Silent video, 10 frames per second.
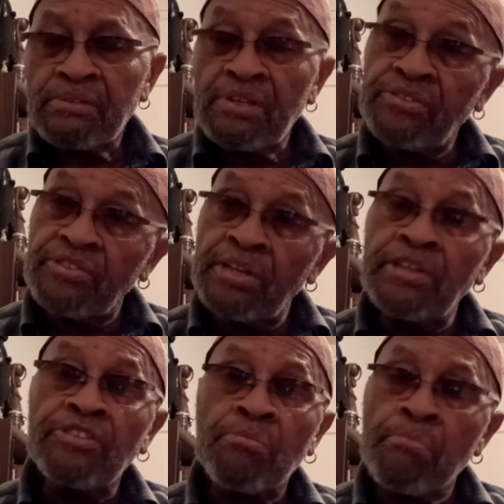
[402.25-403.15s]
It's in
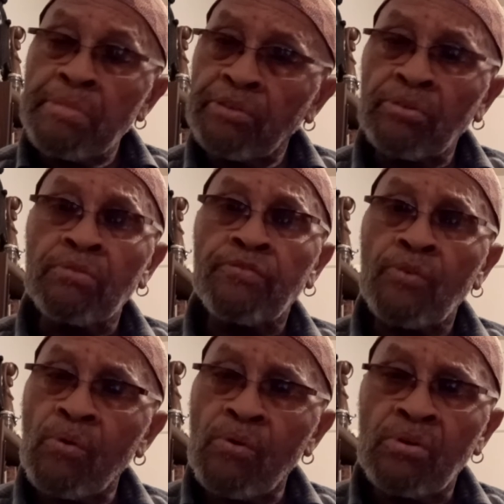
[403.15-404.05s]
its mental
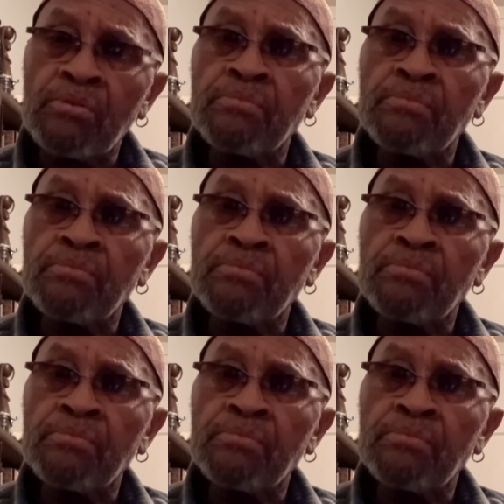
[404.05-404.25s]
form.